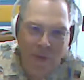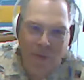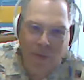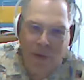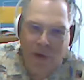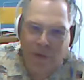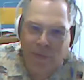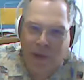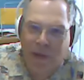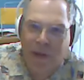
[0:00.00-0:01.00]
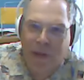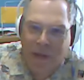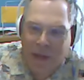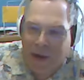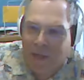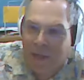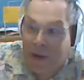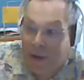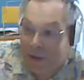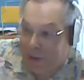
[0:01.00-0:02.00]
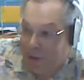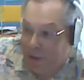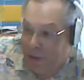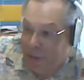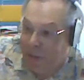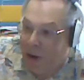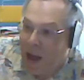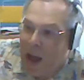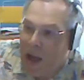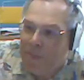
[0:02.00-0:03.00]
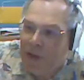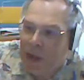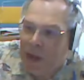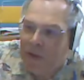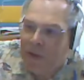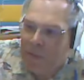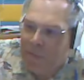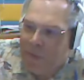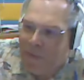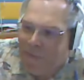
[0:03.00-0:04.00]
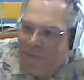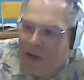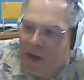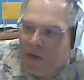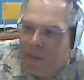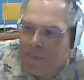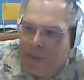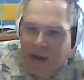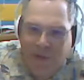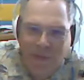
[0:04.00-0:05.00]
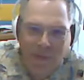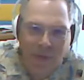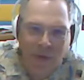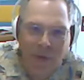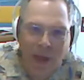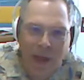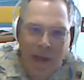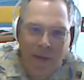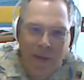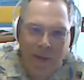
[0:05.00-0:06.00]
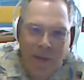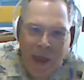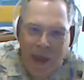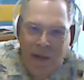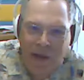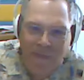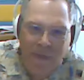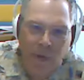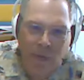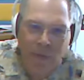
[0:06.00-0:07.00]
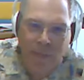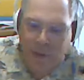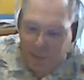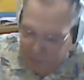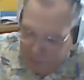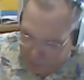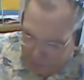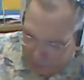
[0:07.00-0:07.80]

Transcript: All lawyers want that they're they're obligated to do the very best for their client and leave yep. no loopholes.